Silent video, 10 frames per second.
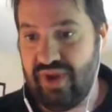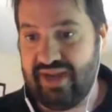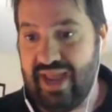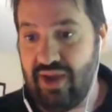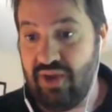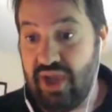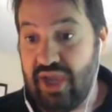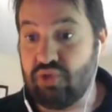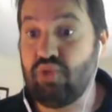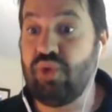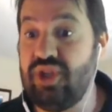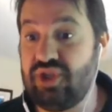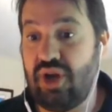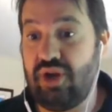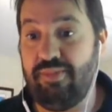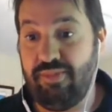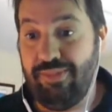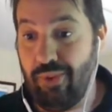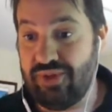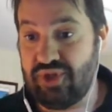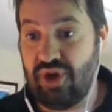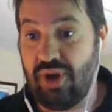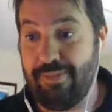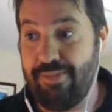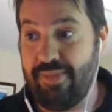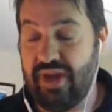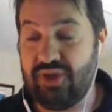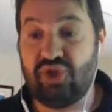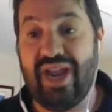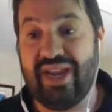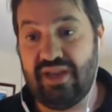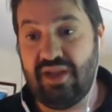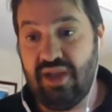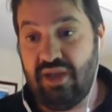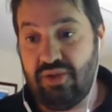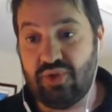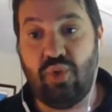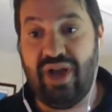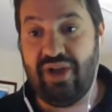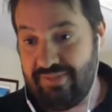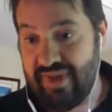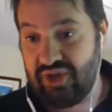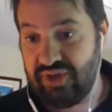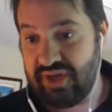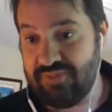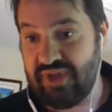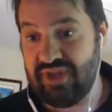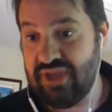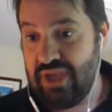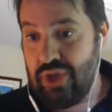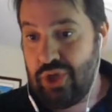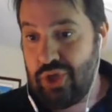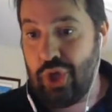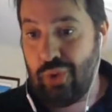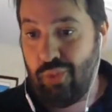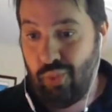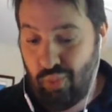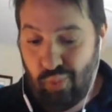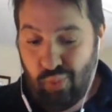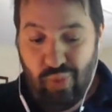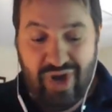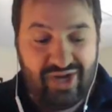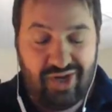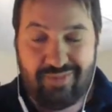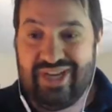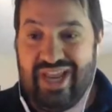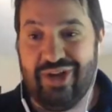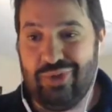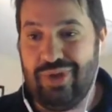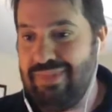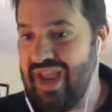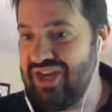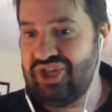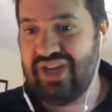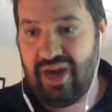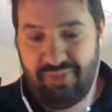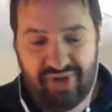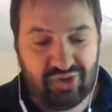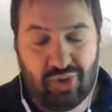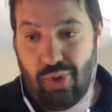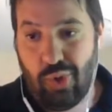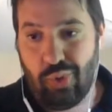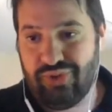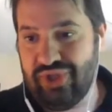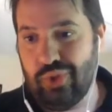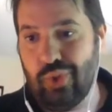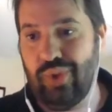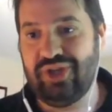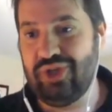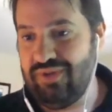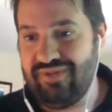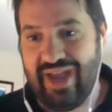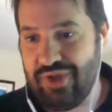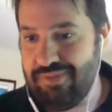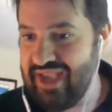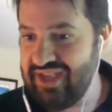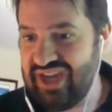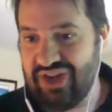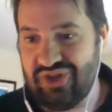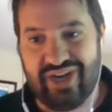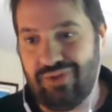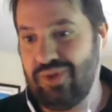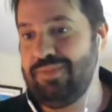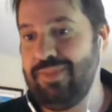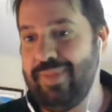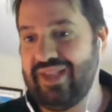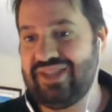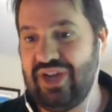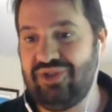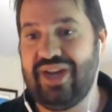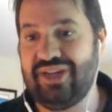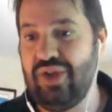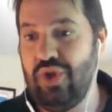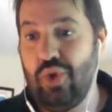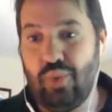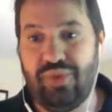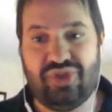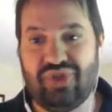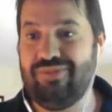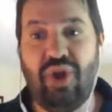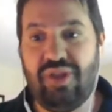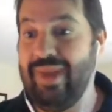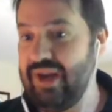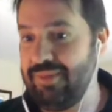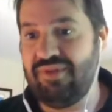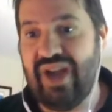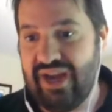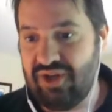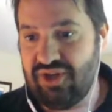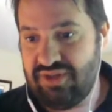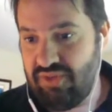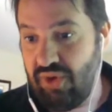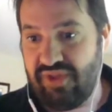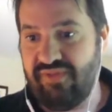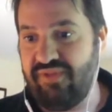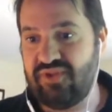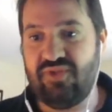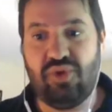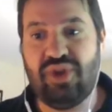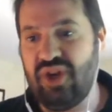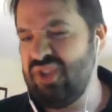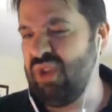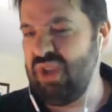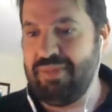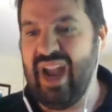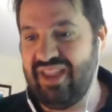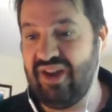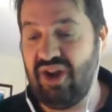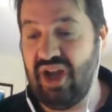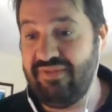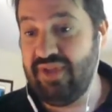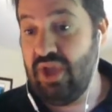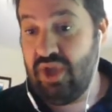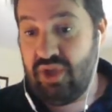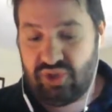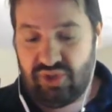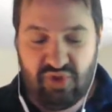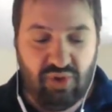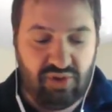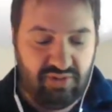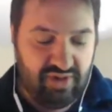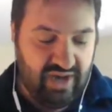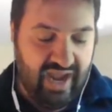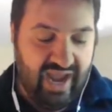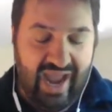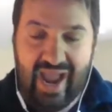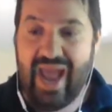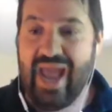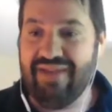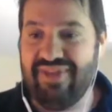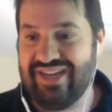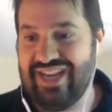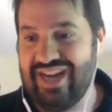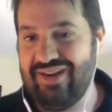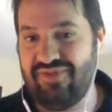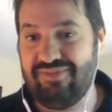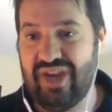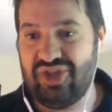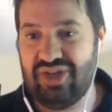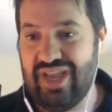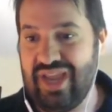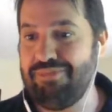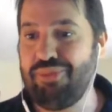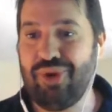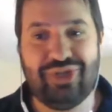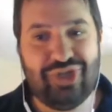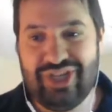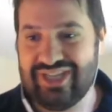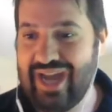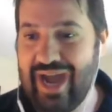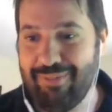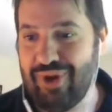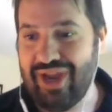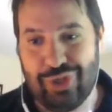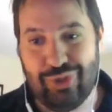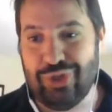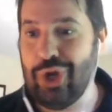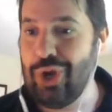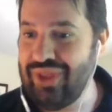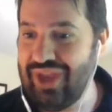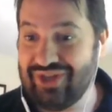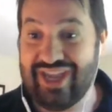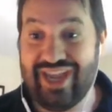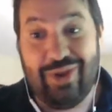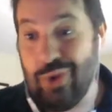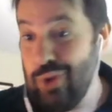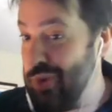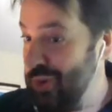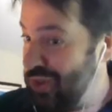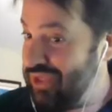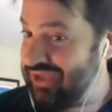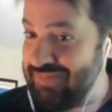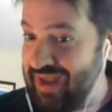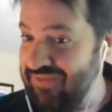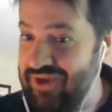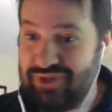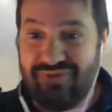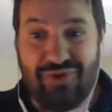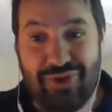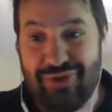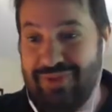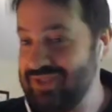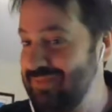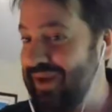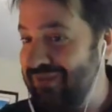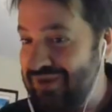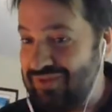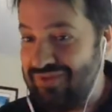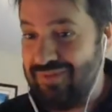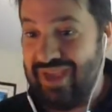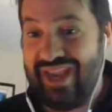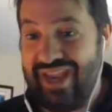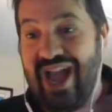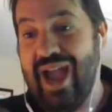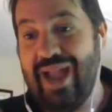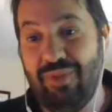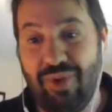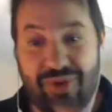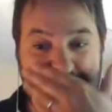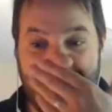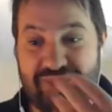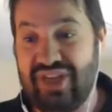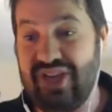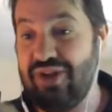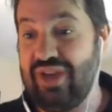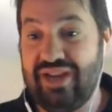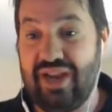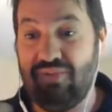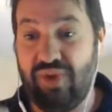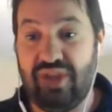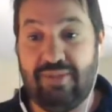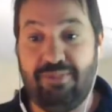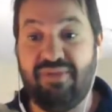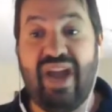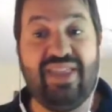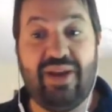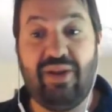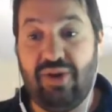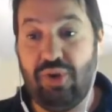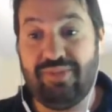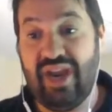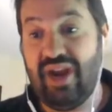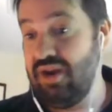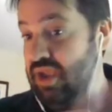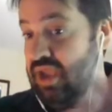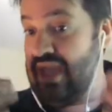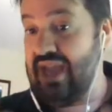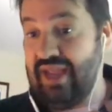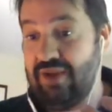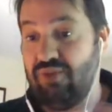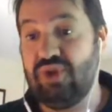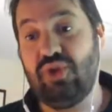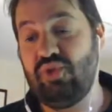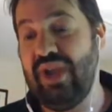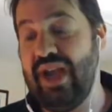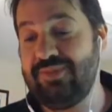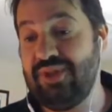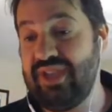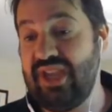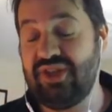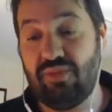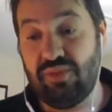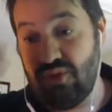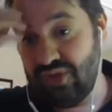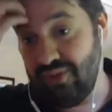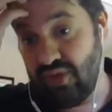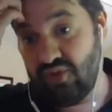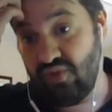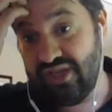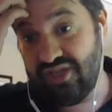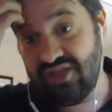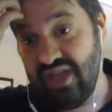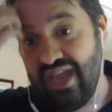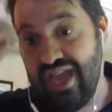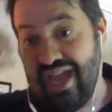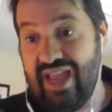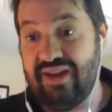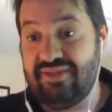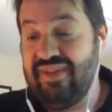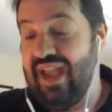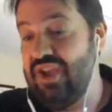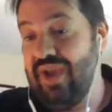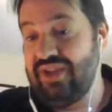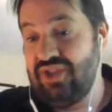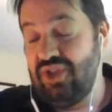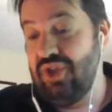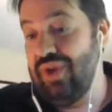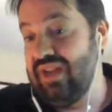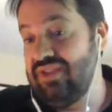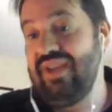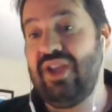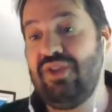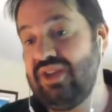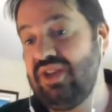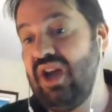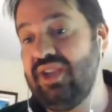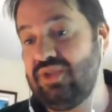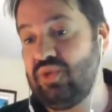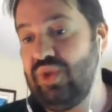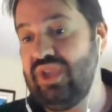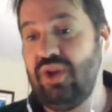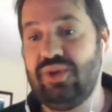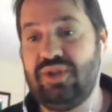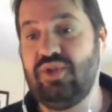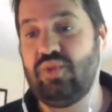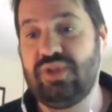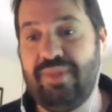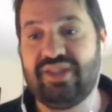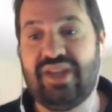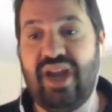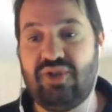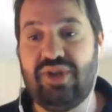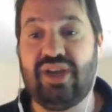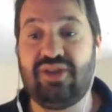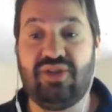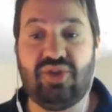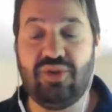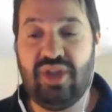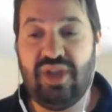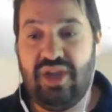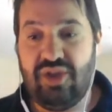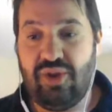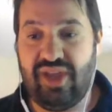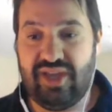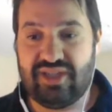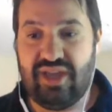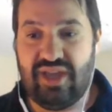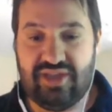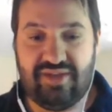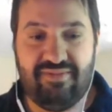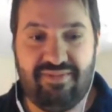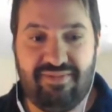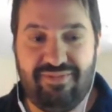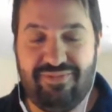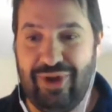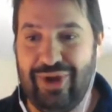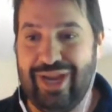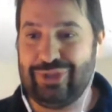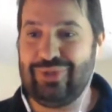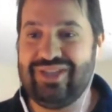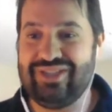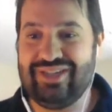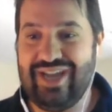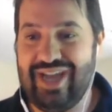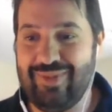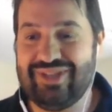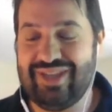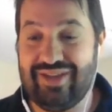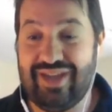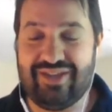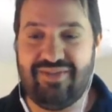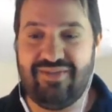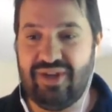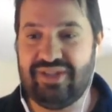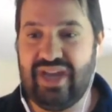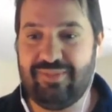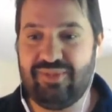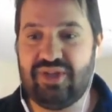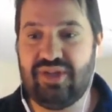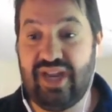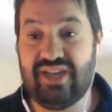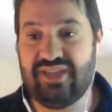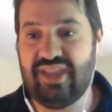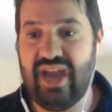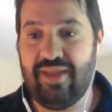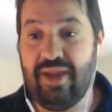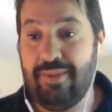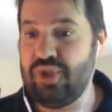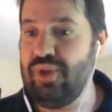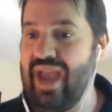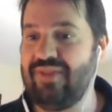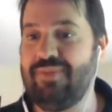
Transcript: now, it's really important to start tracking those quality metrics because when it comes down to it, managed care plans are only going to do value-based contracting with a small amount of providers over the first few years to really pilot it off. So if you have that data information, it brings you to the top, right? You can go there and say, hey, this is beneficial for you, this is beneficial for me. I'm the one who comes in here and really can provide that in-home care and reduce rehospitalization and reduce some of those risks. And it's a value add to you, and it's a value add to us because we can go into these risk-based contracts. So I think it's a very interesting time. I think it's a fun time to get into that, but you have to be